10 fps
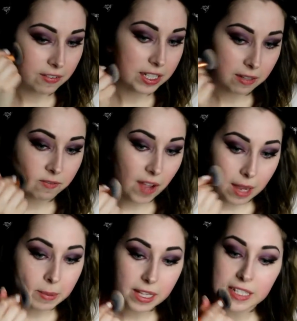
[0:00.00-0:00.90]
having some
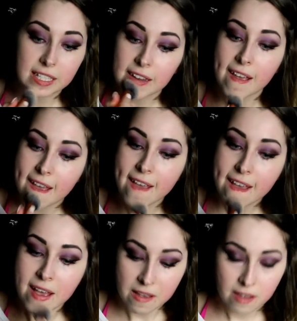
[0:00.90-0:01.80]
fabulous
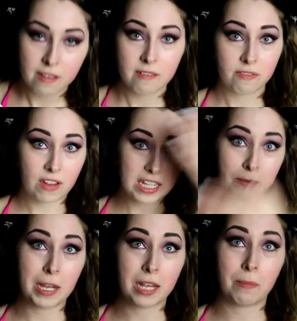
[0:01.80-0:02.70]
face
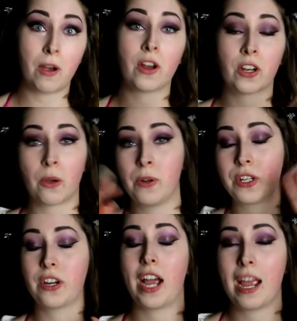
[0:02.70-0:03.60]
makeup on, go
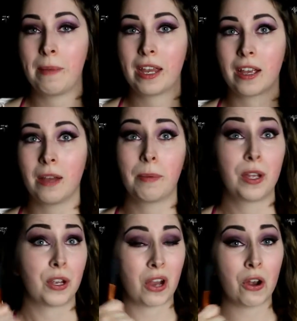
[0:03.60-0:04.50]
into your eye makeup,
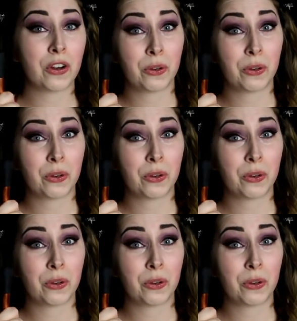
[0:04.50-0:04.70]
go to